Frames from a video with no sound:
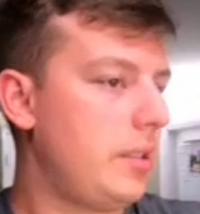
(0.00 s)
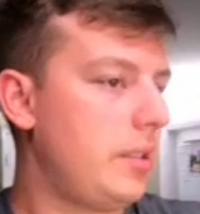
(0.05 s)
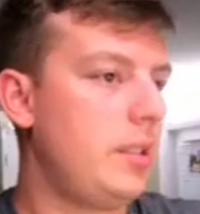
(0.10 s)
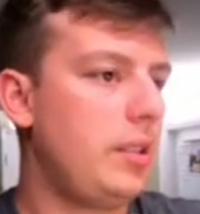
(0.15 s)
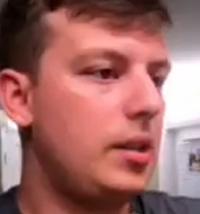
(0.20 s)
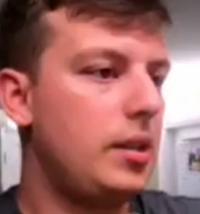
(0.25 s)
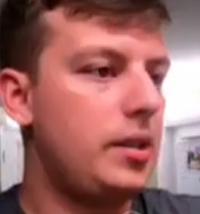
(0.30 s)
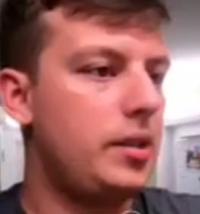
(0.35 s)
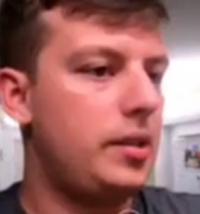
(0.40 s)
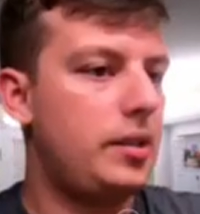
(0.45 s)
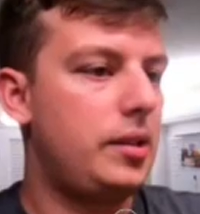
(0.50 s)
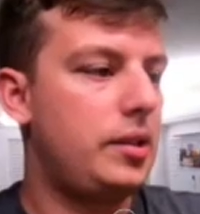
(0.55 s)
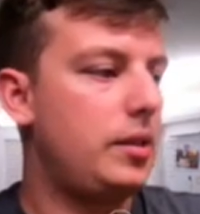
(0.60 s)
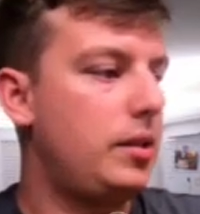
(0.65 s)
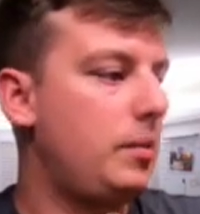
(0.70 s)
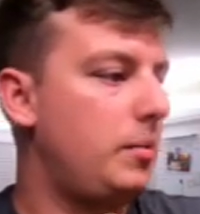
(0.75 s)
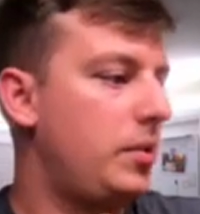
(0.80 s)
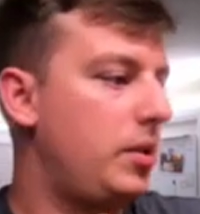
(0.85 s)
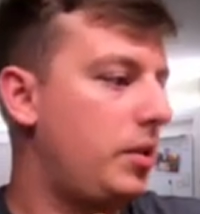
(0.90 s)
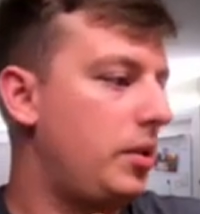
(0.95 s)
on the list,
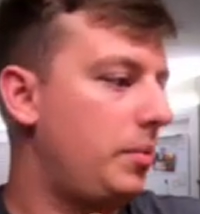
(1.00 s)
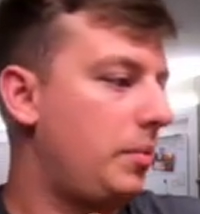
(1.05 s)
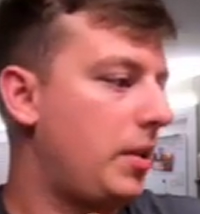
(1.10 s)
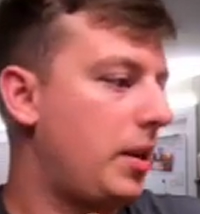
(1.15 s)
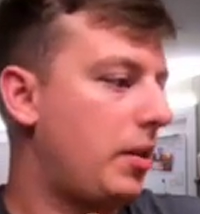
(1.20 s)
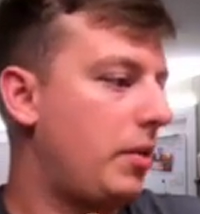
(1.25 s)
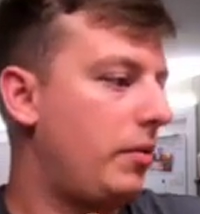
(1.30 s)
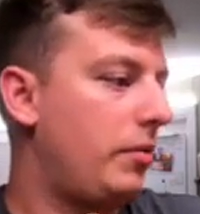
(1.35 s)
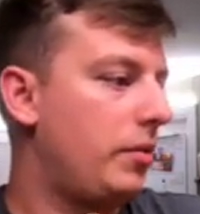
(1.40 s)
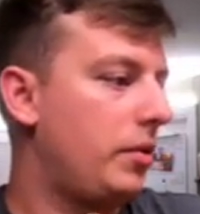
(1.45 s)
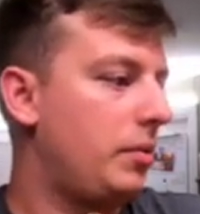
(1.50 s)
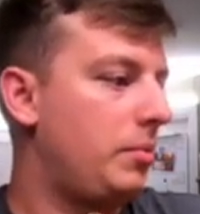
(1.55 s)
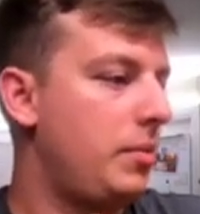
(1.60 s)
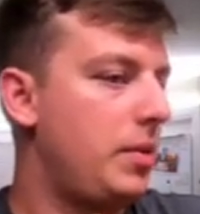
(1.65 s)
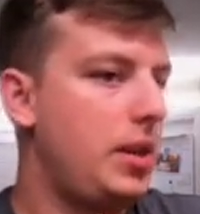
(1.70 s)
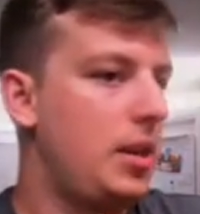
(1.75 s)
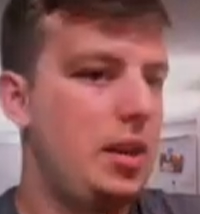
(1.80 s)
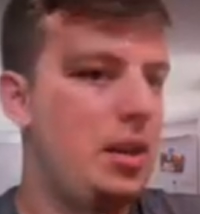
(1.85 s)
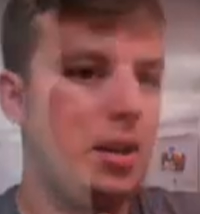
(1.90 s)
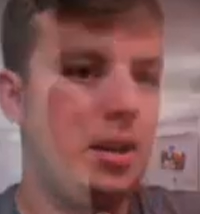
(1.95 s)
let me jump back over to
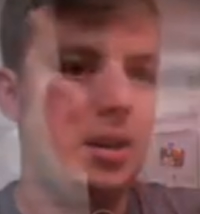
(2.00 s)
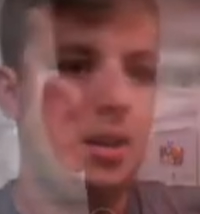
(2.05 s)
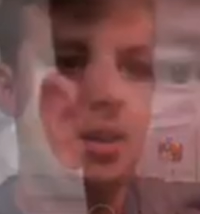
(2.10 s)
me